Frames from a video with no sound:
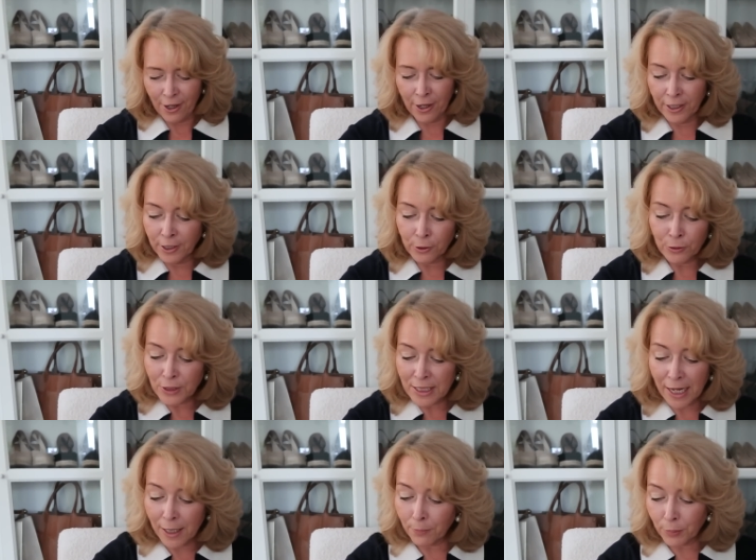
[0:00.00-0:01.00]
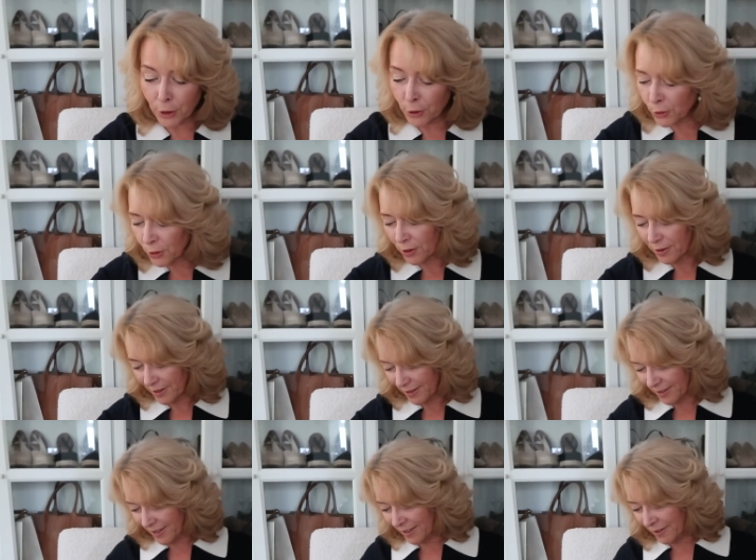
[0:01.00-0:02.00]
Her little debut
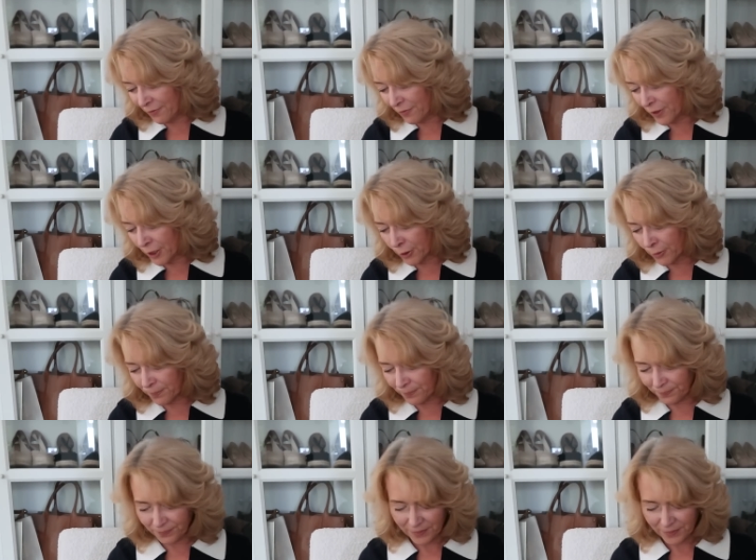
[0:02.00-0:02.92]
in the film.